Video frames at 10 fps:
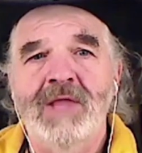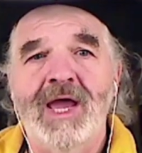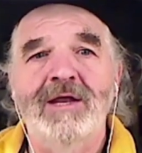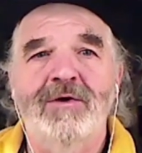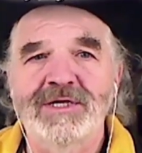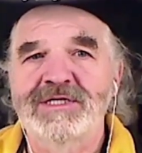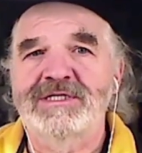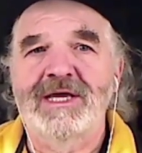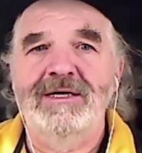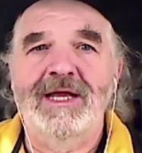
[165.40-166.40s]
I had already
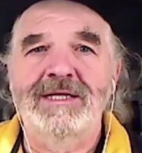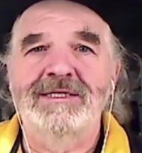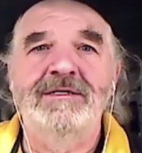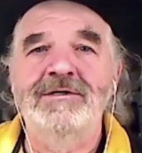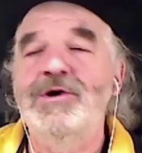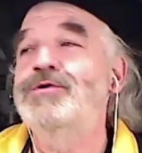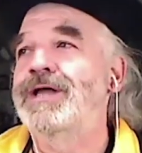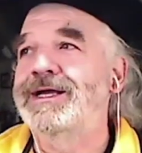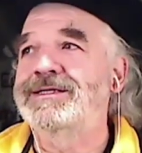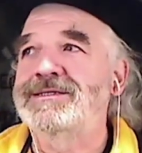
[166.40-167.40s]
decided I didn't know
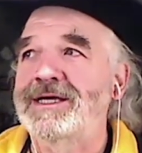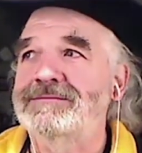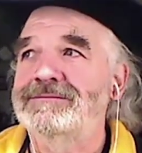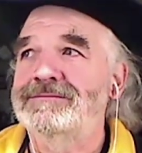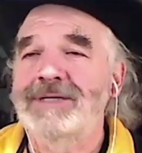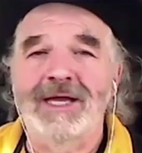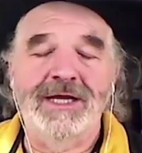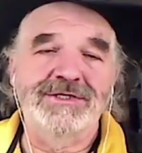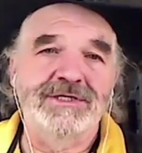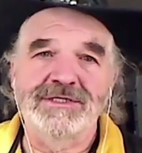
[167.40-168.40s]
line type. I
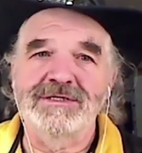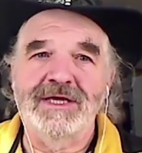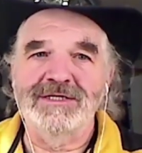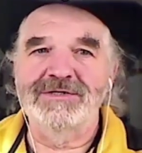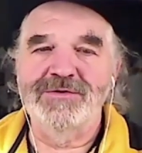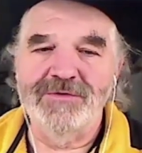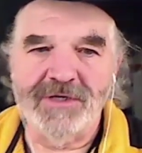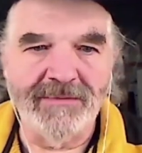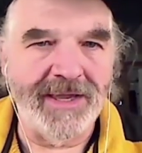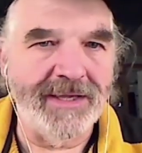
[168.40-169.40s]
just knew the
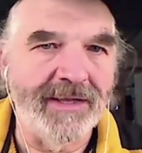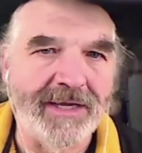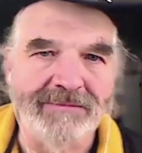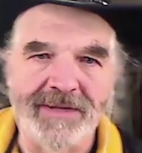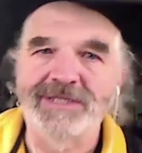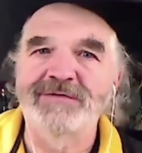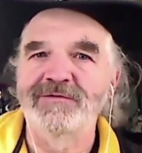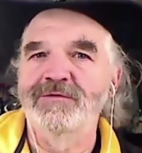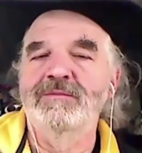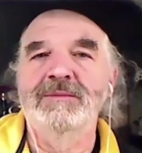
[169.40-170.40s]
command line match. If
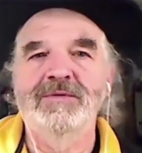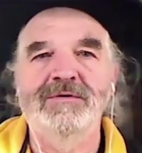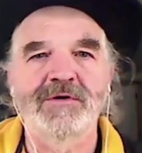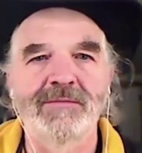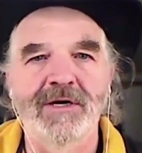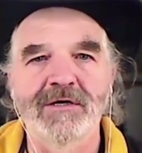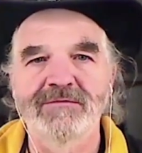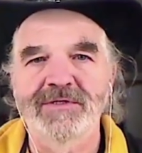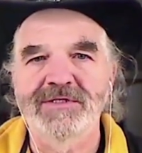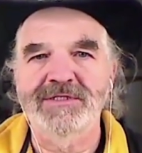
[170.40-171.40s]
you remember, go back
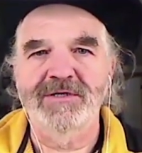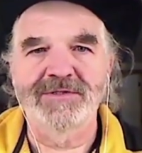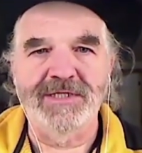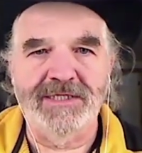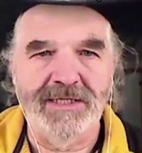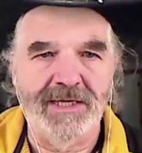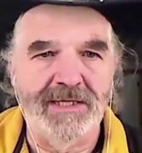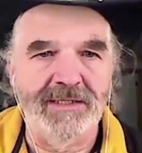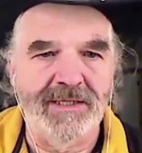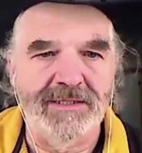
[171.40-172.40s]
over. Let's go to
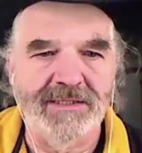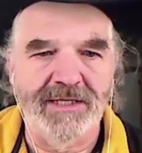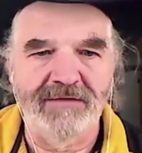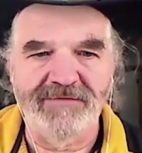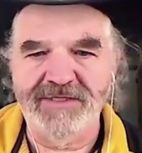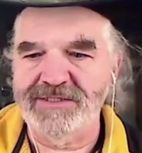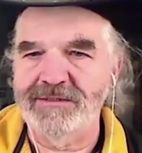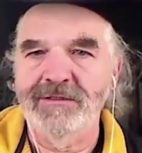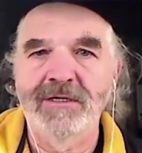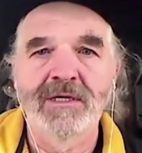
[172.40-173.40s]
ea.fs
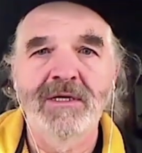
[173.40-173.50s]
here.